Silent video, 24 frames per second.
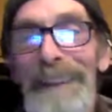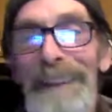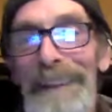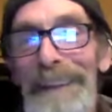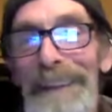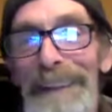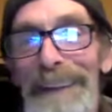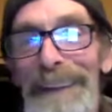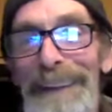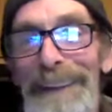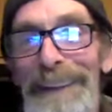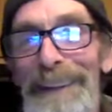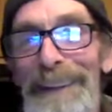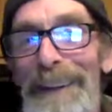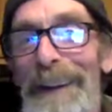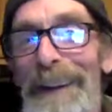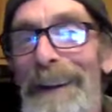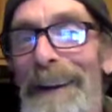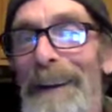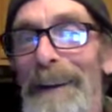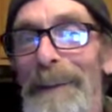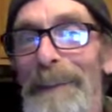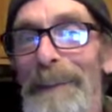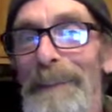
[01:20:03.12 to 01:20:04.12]
And,
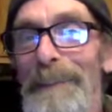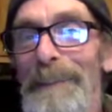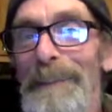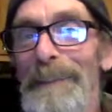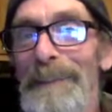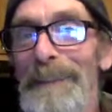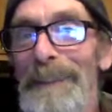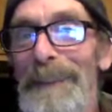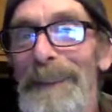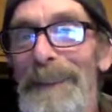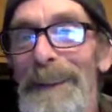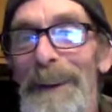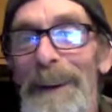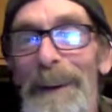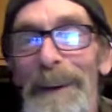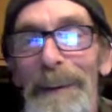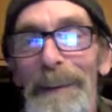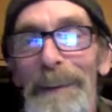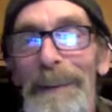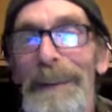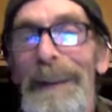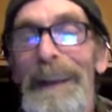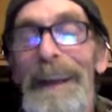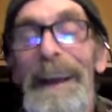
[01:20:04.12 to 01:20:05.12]
you
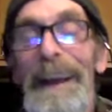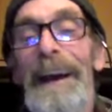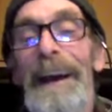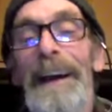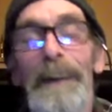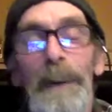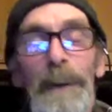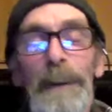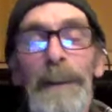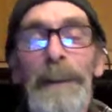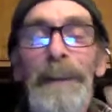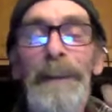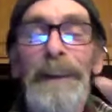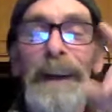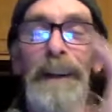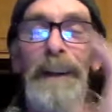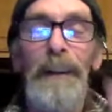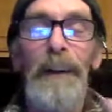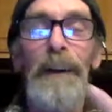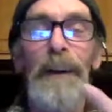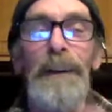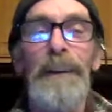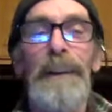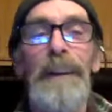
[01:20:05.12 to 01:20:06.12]
know, and the other thing I
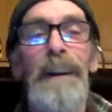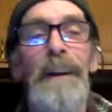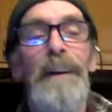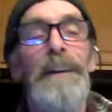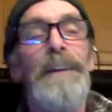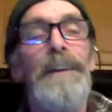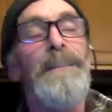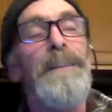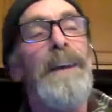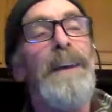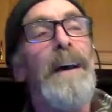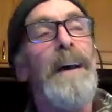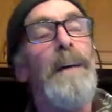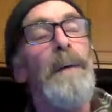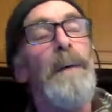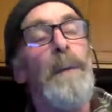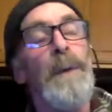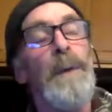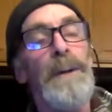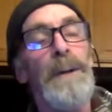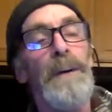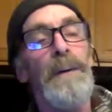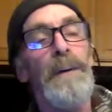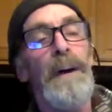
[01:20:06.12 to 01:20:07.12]
learned there is that
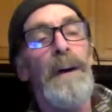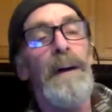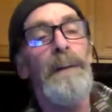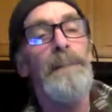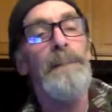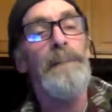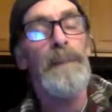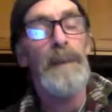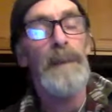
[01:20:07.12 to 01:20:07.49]
when you're